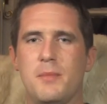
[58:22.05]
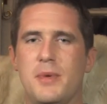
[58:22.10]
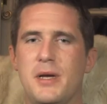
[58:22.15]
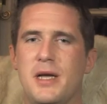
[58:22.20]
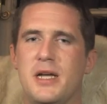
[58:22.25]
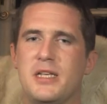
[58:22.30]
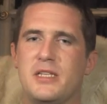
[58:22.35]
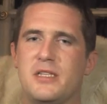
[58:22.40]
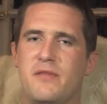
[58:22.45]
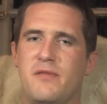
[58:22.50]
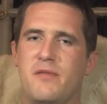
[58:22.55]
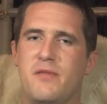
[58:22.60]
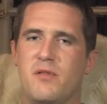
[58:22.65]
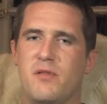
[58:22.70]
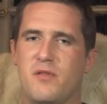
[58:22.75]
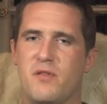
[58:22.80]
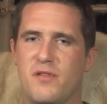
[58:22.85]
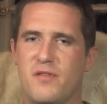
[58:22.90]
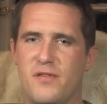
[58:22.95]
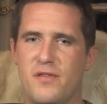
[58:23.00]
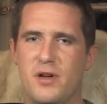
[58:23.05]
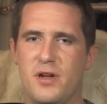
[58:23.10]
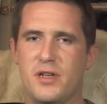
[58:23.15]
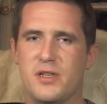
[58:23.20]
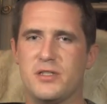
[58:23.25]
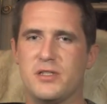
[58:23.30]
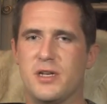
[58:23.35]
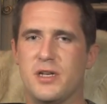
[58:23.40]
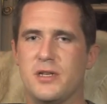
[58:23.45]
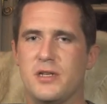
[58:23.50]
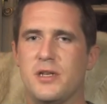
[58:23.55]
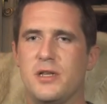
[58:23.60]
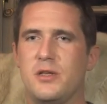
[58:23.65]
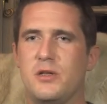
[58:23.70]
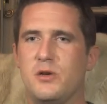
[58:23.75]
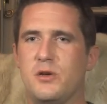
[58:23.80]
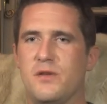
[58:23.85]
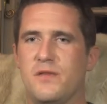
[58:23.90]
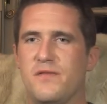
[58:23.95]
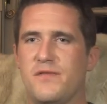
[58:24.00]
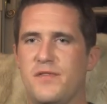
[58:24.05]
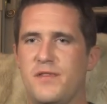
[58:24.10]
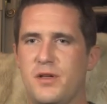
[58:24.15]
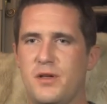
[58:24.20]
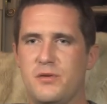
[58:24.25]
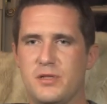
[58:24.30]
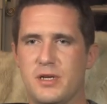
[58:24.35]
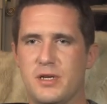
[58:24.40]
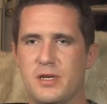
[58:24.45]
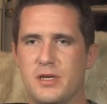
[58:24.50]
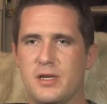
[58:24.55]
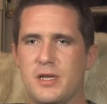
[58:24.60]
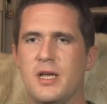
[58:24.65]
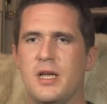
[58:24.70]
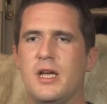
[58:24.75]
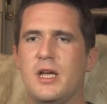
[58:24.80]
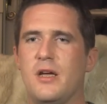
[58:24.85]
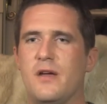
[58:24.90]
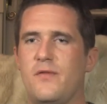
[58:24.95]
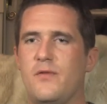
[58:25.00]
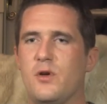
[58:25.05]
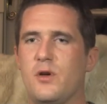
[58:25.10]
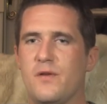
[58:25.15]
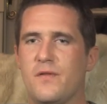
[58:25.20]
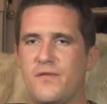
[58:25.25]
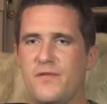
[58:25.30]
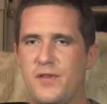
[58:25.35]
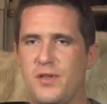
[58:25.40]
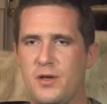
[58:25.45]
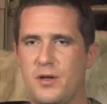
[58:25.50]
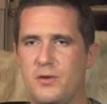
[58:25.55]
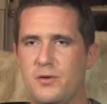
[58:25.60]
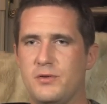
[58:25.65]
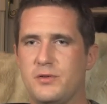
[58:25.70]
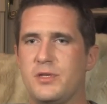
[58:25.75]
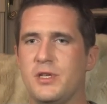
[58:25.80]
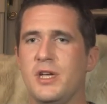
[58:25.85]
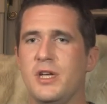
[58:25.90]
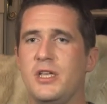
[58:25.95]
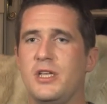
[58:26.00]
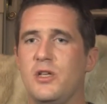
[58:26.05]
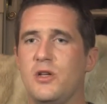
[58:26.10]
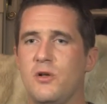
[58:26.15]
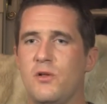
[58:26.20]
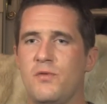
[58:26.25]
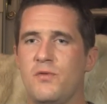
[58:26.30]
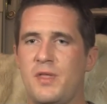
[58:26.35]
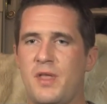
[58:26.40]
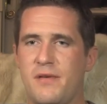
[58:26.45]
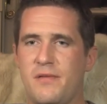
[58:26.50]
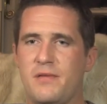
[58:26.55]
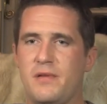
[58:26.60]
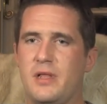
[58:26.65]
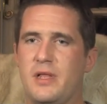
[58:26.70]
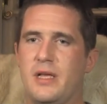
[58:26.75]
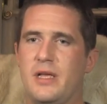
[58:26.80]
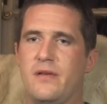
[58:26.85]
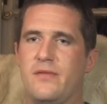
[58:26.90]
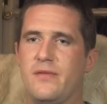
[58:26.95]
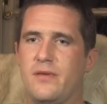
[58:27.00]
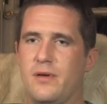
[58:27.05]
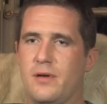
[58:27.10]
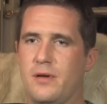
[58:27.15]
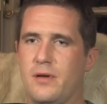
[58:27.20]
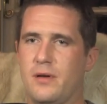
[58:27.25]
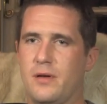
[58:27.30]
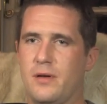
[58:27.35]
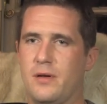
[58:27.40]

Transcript: Because if you reverse it, you confuse it. If you're confused, you'll never leave.